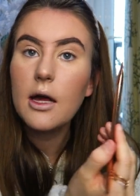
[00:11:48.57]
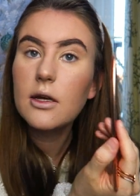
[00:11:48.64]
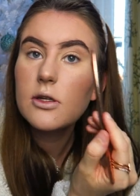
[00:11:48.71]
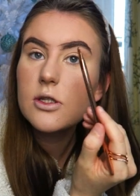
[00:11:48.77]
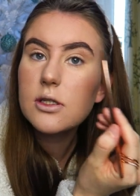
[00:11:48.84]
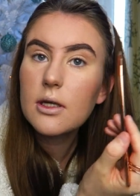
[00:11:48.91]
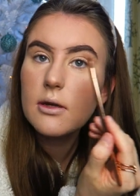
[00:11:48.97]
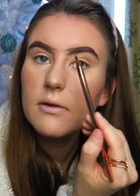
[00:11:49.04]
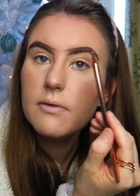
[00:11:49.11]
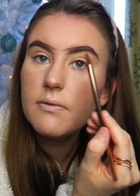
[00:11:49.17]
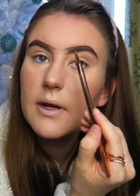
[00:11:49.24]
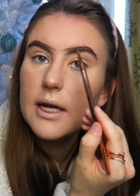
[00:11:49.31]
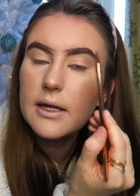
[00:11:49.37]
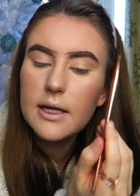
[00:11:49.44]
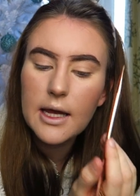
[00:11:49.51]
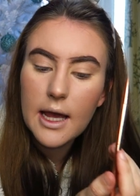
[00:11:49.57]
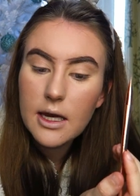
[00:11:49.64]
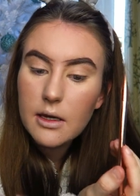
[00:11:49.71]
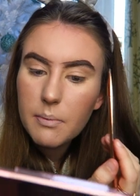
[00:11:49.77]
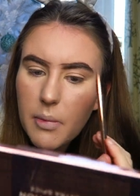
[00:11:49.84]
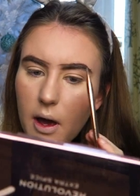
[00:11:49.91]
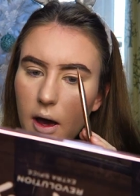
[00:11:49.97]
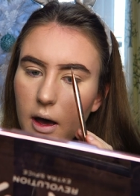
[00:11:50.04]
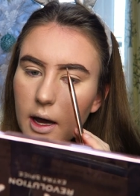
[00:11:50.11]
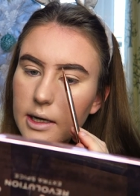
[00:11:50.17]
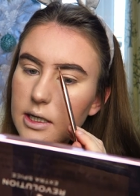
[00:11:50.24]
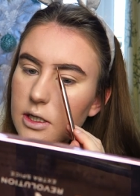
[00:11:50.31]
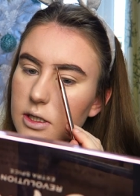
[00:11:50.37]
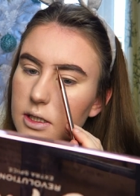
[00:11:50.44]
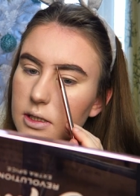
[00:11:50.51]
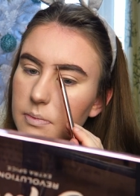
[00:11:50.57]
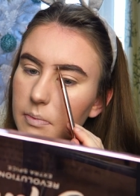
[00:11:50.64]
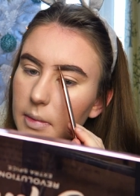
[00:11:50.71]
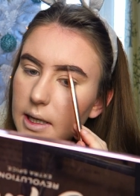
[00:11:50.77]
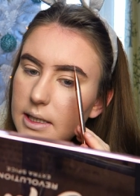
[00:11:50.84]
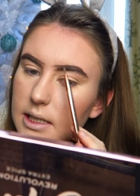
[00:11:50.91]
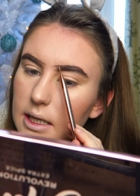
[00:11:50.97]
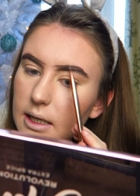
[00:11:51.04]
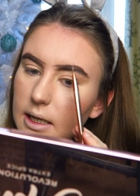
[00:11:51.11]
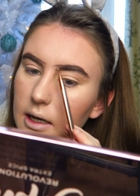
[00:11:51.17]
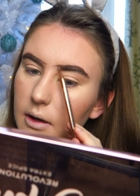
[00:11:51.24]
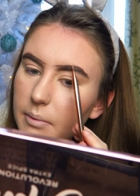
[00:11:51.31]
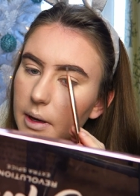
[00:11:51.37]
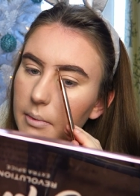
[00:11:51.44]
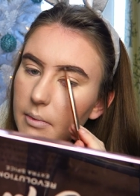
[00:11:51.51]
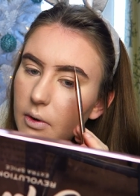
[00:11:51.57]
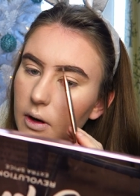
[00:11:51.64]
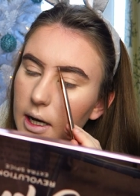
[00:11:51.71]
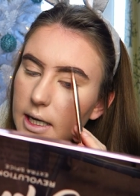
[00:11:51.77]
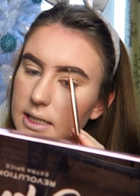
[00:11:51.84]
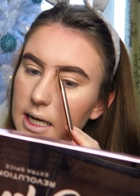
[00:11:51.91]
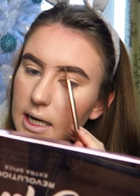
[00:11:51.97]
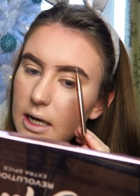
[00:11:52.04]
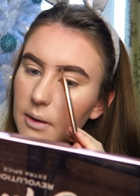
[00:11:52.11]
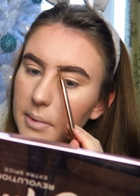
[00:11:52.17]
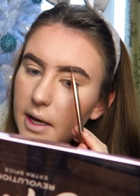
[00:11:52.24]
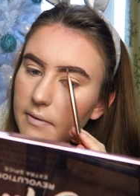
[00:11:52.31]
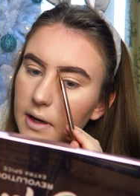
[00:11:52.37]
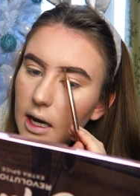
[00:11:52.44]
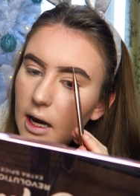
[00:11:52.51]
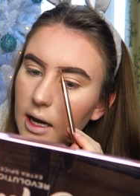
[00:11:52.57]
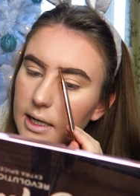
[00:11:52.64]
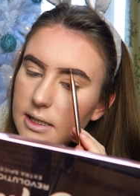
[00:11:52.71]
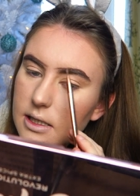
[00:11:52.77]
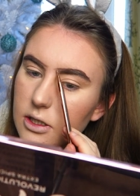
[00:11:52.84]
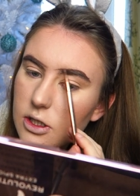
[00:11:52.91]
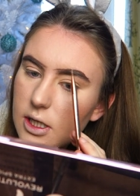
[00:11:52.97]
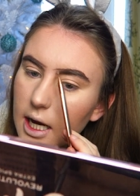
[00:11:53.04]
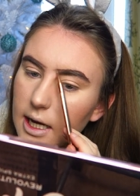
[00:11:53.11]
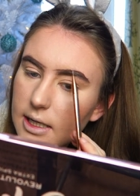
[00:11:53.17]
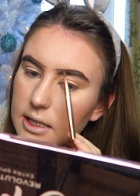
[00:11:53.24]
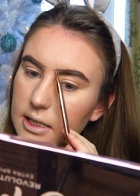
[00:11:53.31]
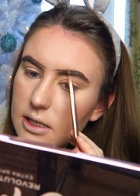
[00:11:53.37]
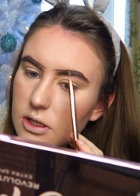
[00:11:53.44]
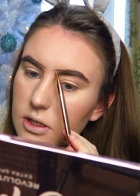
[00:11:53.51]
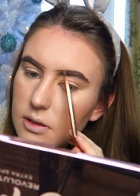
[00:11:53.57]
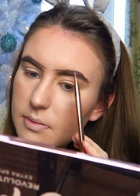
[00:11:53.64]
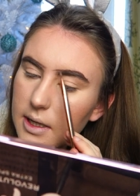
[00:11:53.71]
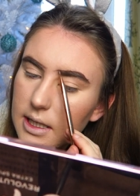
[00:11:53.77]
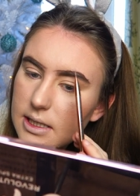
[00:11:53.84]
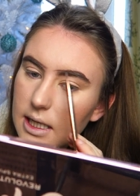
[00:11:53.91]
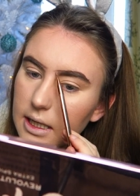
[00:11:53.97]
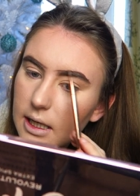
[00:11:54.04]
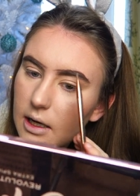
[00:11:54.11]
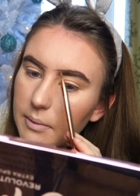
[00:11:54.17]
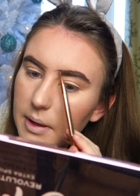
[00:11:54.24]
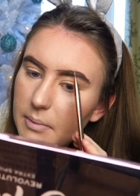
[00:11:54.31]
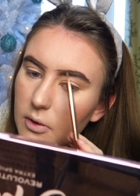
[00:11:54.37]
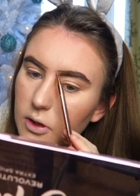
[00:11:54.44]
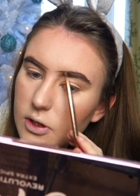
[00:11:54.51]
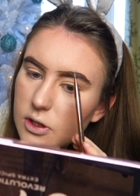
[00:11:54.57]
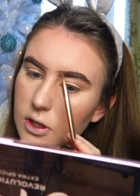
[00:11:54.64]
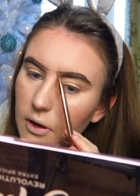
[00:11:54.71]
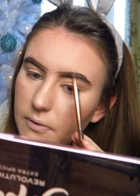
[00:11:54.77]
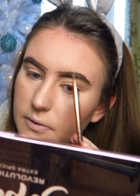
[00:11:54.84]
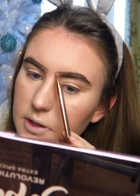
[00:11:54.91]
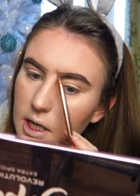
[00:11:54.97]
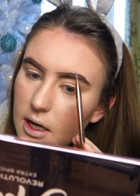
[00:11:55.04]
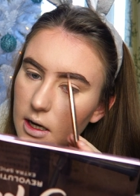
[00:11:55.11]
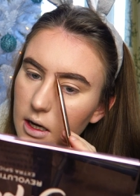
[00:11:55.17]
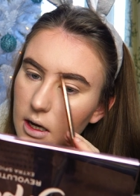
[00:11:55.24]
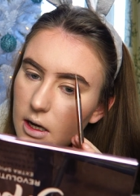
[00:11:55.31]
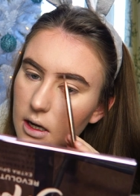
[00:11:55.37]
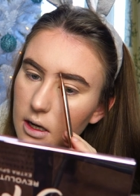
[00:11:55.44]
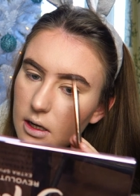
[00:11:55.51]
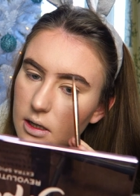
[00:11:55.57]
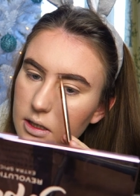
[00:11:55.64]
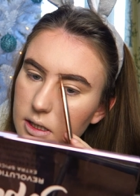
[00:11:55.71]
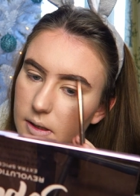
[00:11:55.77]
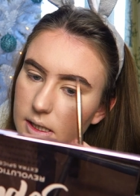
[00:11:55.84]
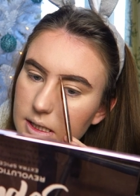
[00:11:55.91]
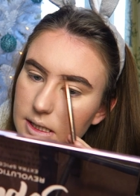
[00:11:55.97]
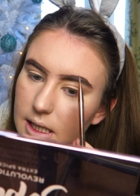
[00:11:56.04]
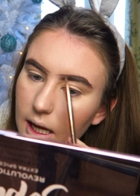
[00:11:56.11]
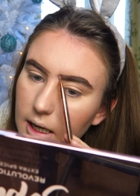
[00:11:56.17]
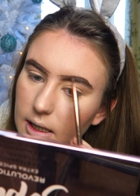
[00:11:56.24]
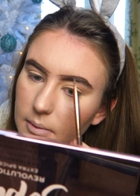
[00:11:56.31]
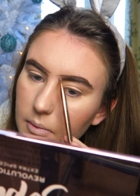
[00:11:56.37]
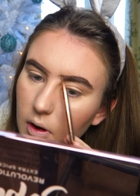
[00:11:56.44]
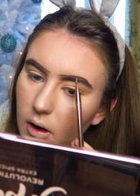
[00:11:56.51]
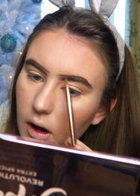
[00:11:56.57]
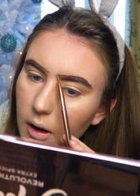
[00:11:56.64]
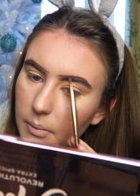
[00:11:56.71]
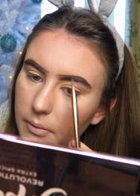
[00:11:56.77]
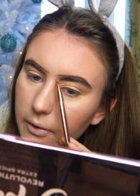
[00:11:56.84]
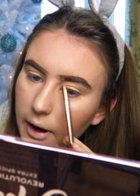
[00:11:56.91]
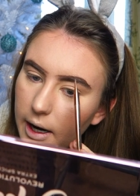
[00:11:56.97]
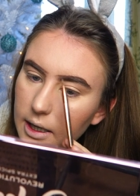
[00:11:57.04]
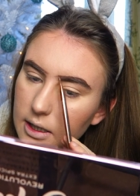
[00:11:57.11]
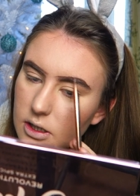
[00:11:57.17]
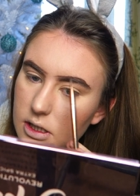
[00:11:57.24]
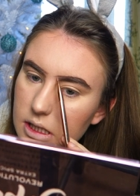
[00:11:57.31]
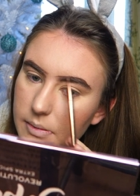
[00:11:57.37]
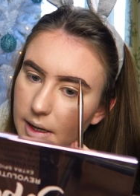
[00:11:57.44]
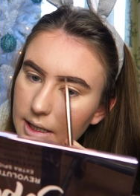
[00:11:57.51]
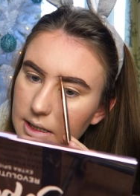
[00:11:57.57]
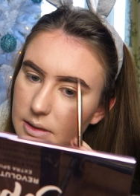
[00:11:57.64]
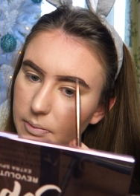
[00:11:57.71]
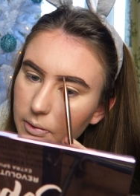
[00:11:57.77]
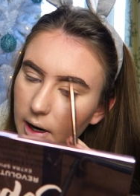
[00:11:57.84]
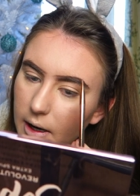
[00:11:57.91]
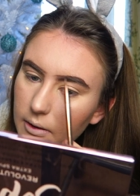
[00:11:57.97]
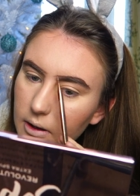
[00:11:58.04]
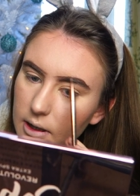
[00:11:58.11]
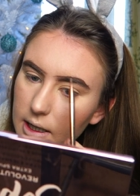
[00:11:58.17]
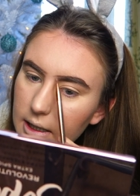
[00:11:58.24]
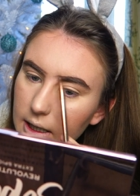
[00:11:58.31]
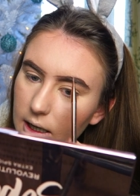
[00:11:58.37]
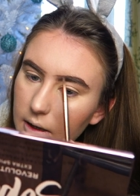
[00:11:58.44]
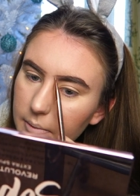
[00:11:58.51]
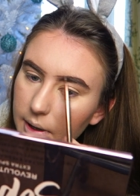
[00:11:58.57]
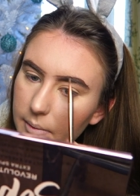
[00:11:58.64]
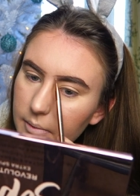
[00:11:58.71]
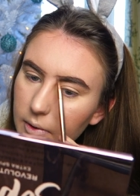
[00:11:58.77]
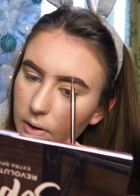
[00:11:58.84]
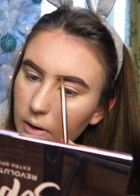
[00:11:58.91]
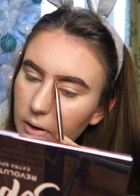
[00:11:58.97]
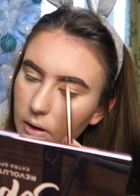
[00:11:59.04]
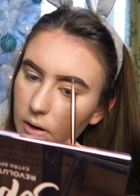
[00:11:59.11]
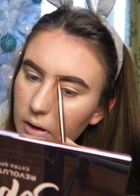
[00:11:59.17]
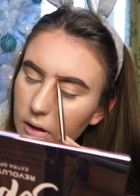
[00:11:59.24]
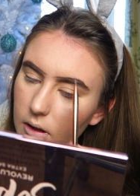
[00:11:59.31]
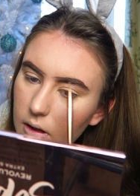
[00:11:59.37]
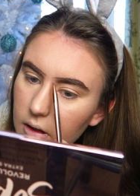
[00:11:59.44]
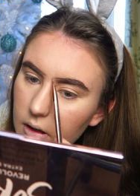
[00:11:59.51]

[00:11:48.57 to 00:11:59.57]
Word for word: and I just kind of fill in the inner part, and it just makes it a little bit more, it's a little bit of a lighter shade, and it just makes it a little bit more softer. So it's slightly more ombre, and it just makes the brow look a little bit more,